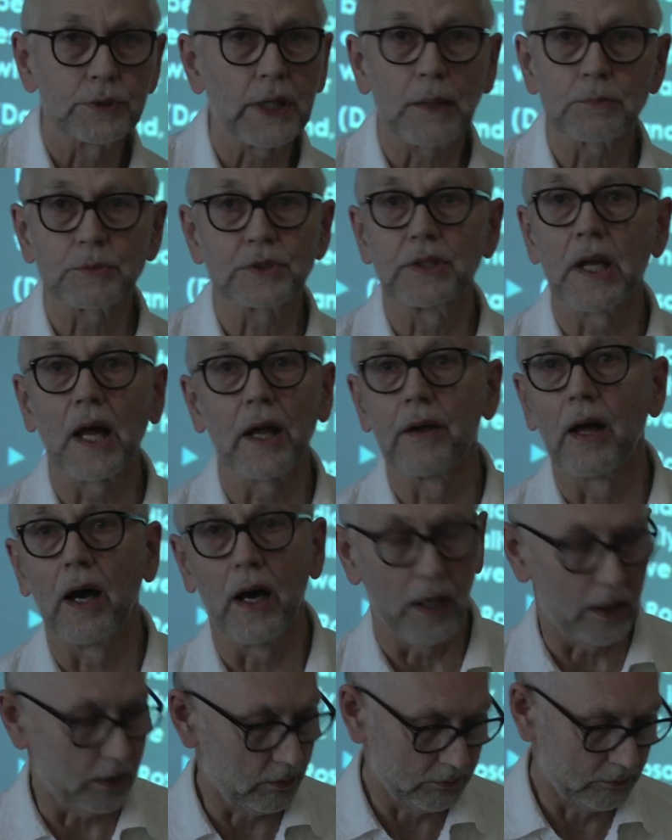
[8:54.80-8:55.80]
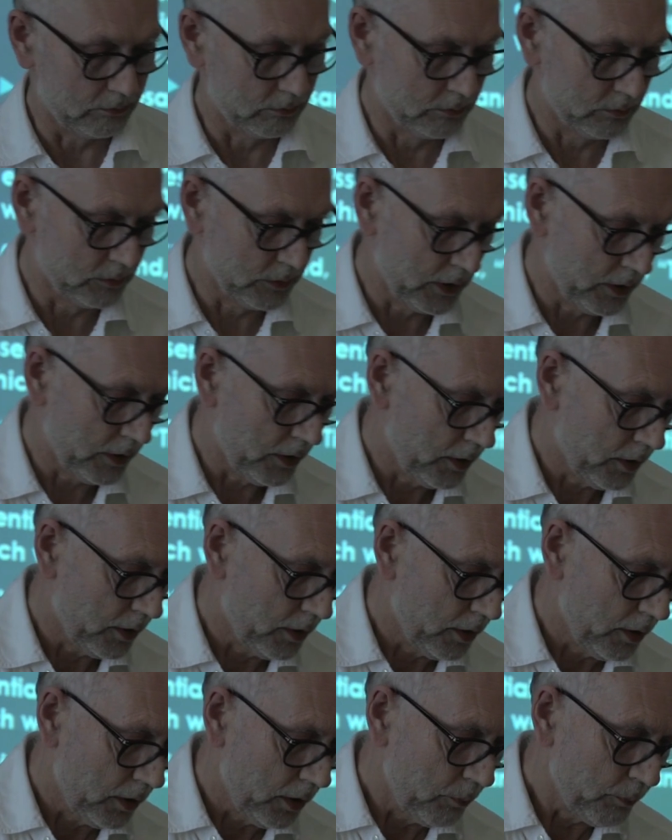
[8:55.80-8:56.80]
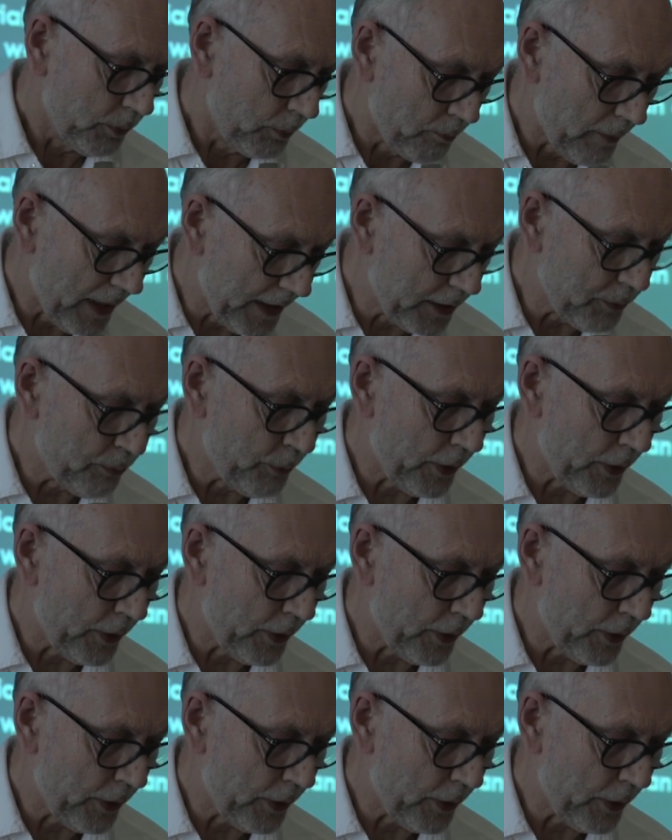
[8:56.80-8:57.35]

Perhaps none are. But many